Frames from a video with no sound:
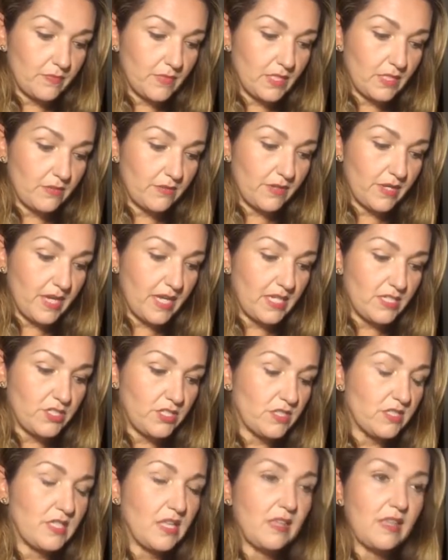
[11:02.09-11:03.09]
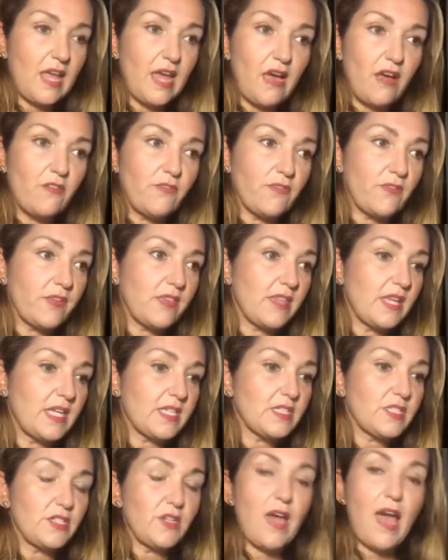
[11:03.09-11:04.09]
Okay, just allow for
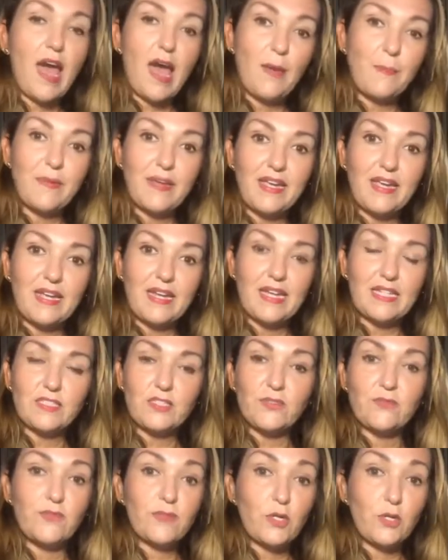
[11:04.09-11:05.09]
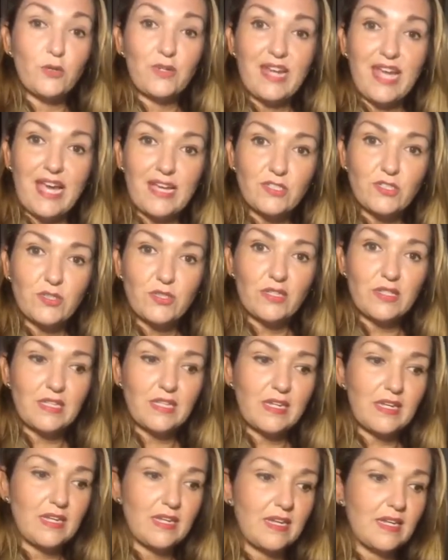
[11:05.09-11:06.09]
things to happen and to flow
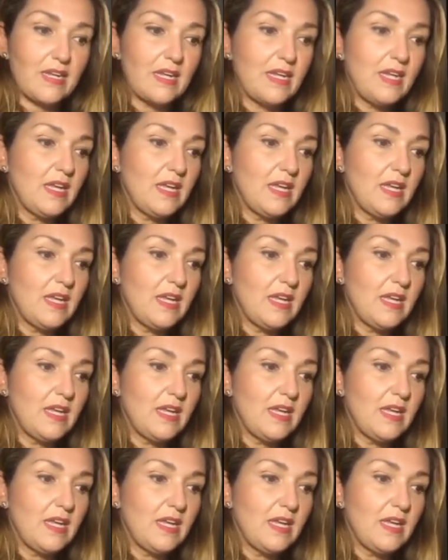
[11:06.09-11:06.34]
naturally.